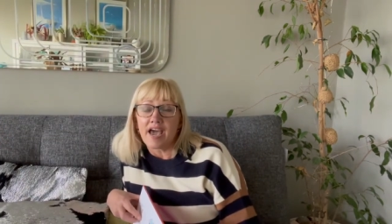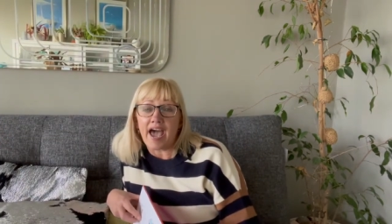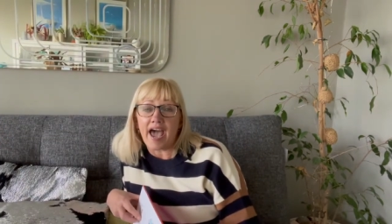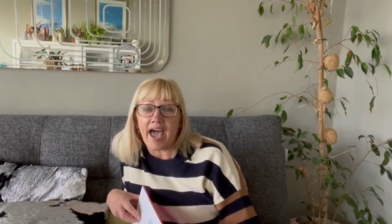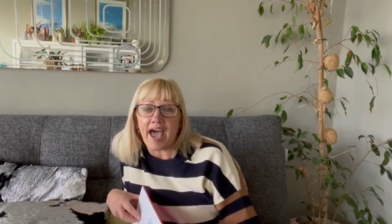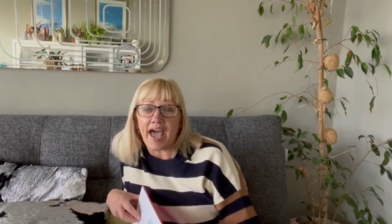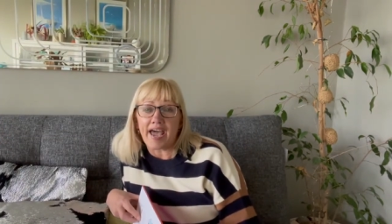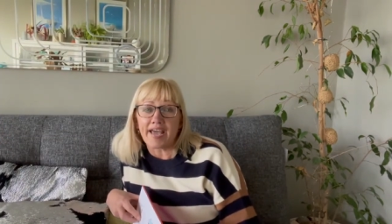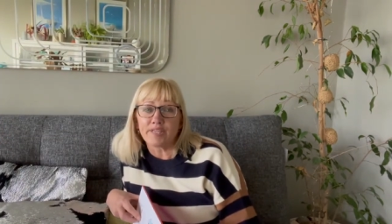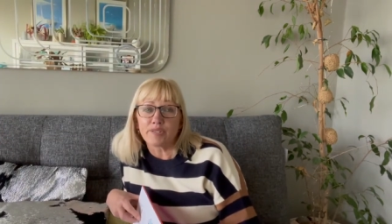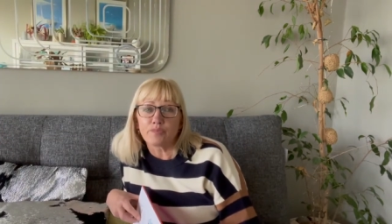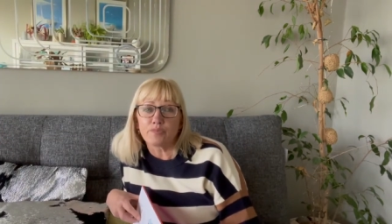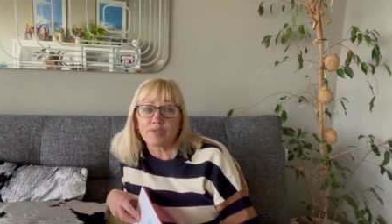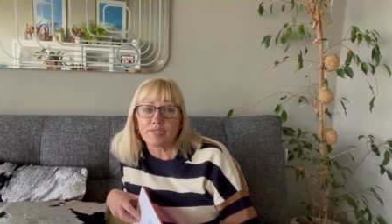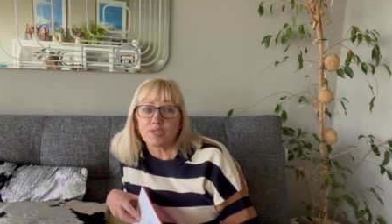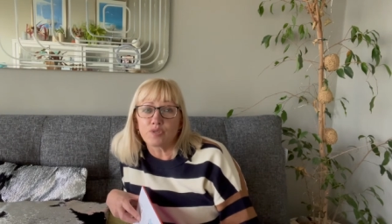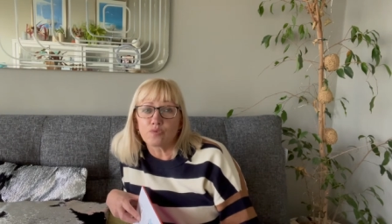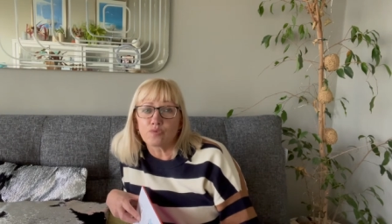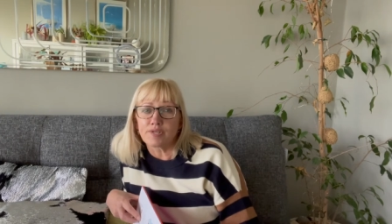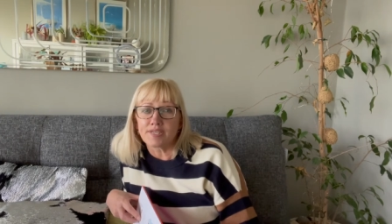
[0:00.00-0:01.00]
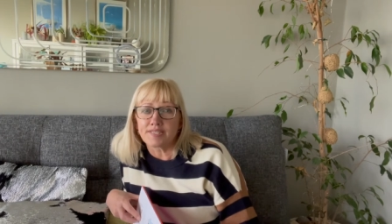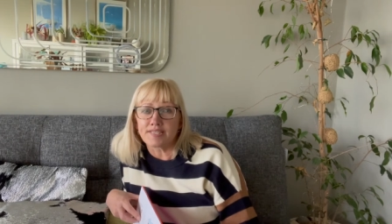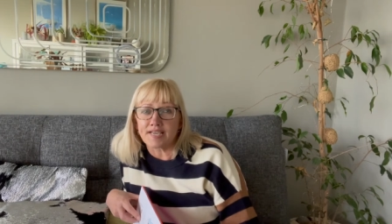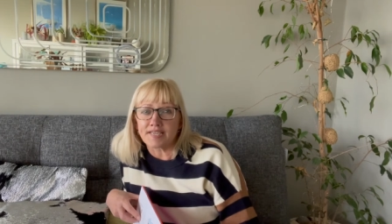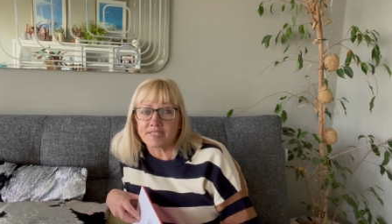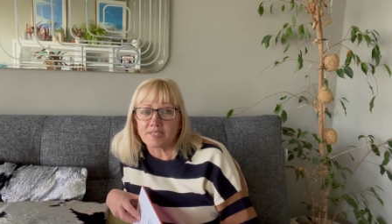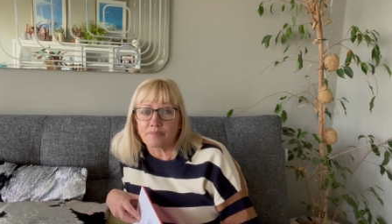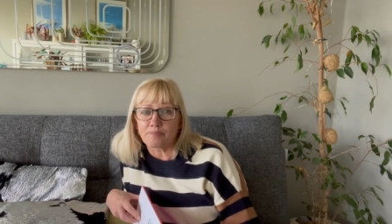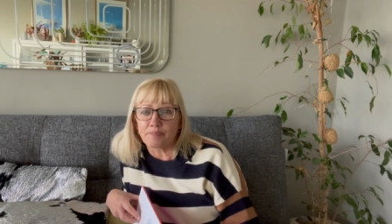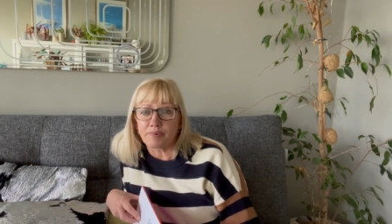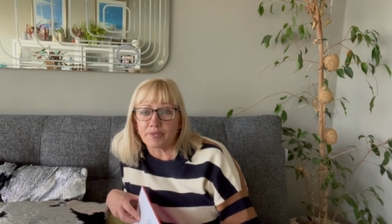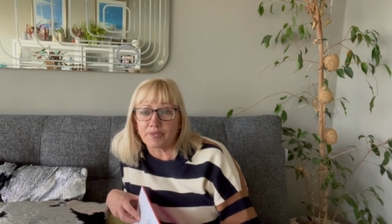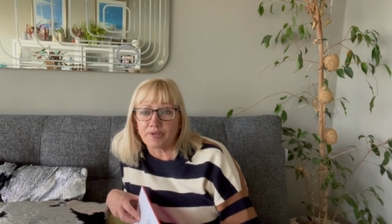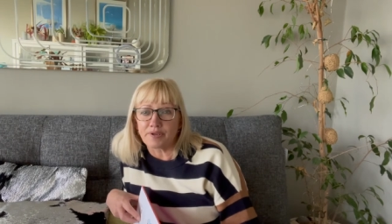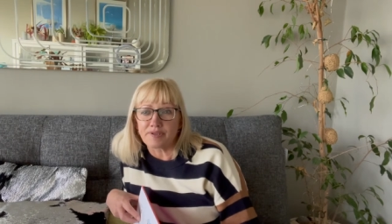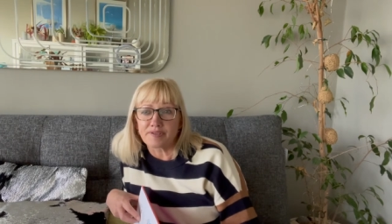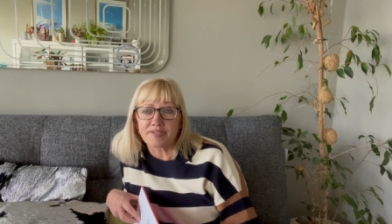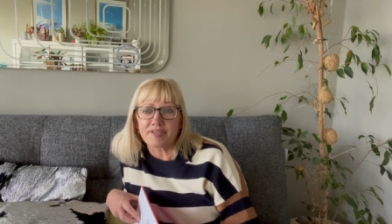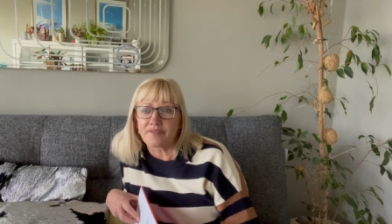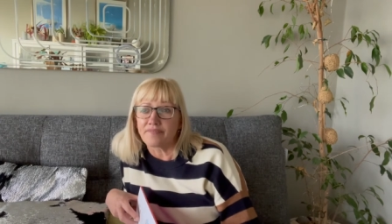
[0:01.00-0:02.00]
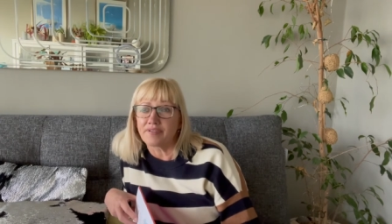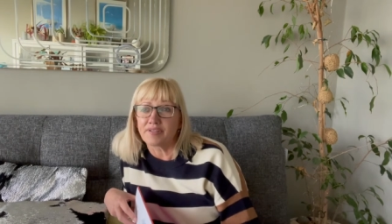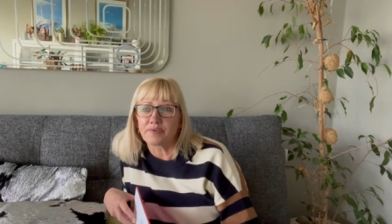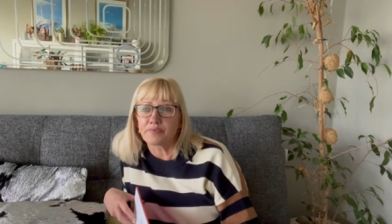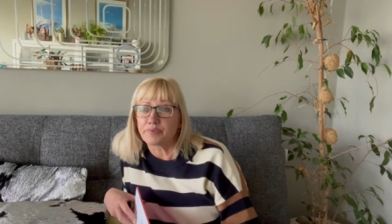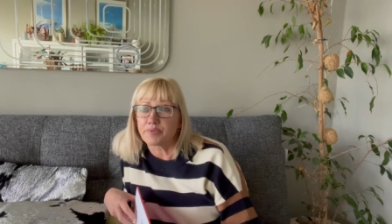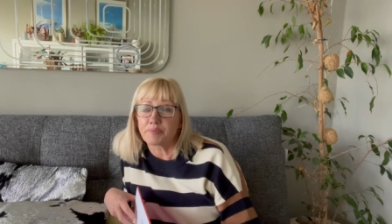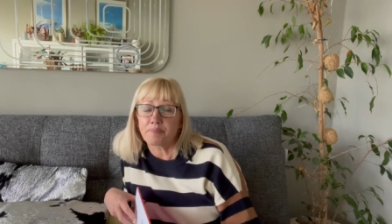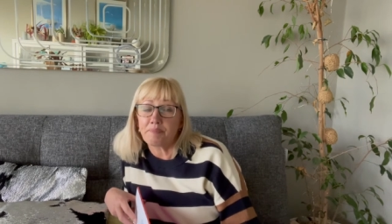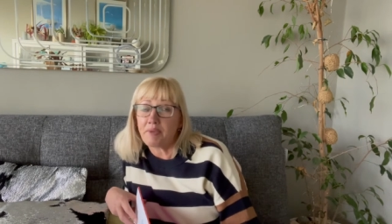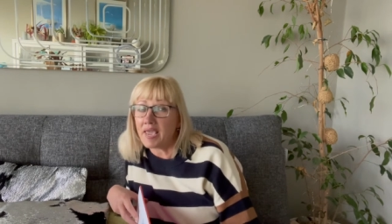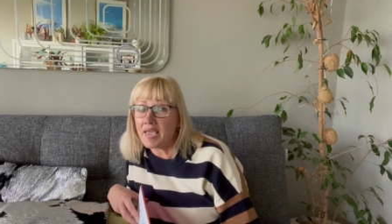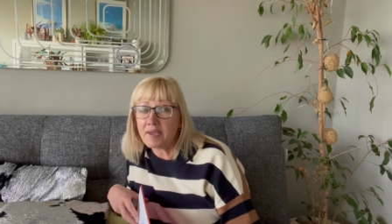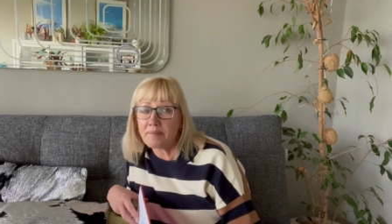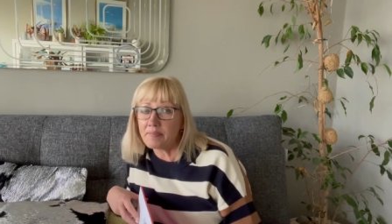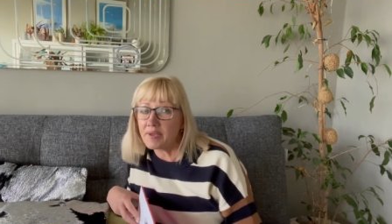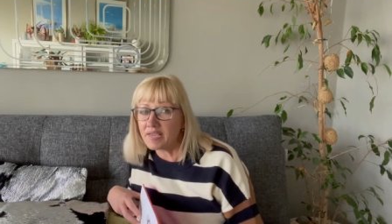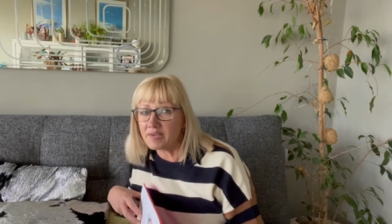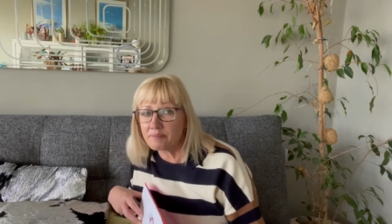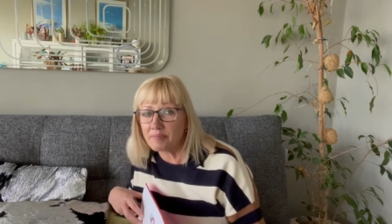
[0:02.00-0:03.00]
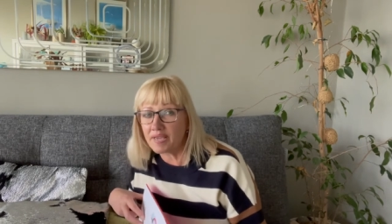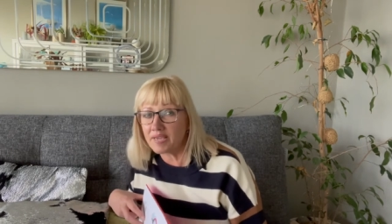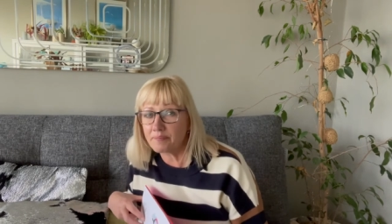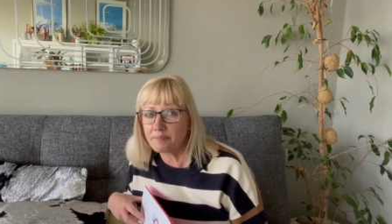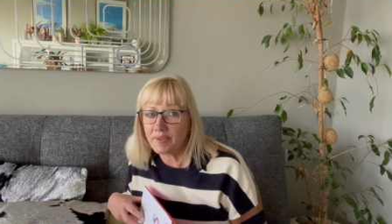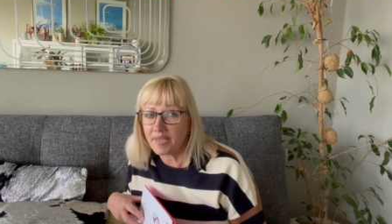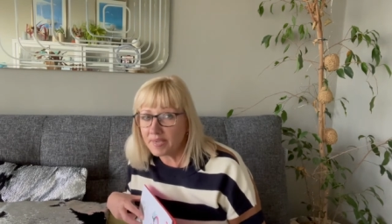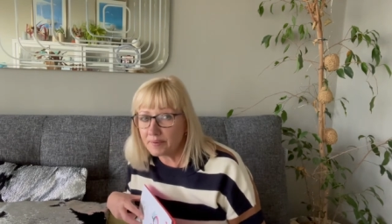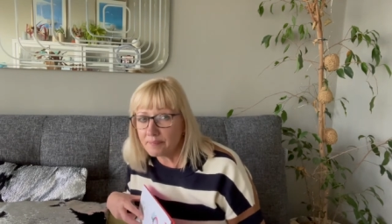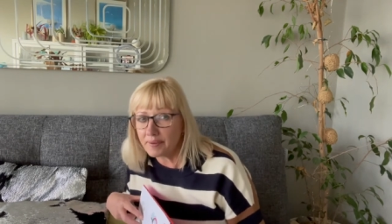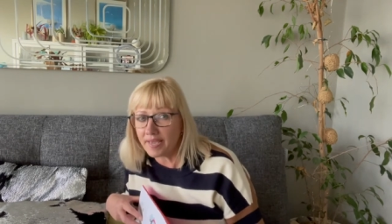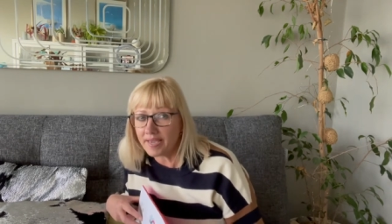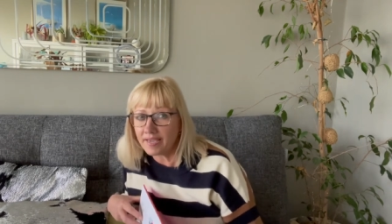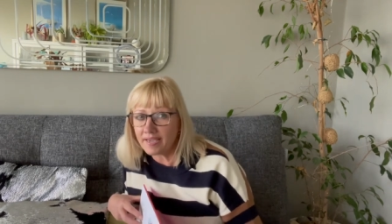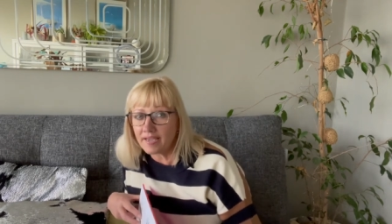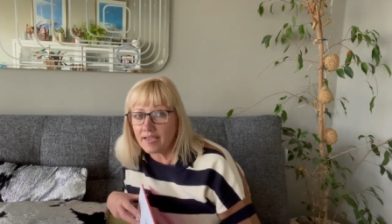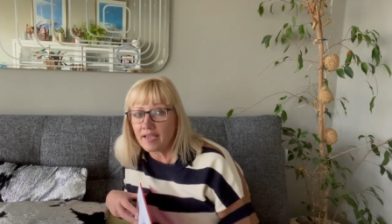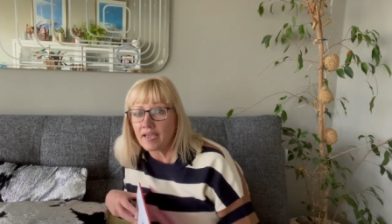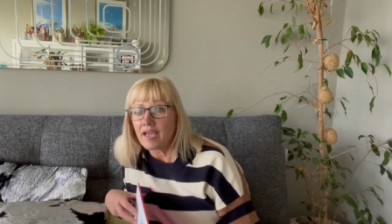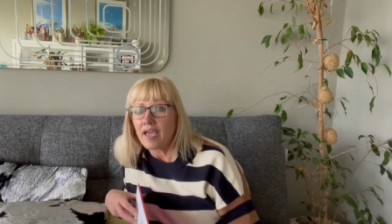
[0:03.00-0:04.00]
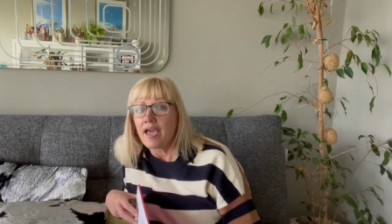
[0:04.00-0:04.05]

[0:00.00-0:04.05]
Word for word: and we did all these exhibitions, and everything was pink, pink, pink, pink, pink.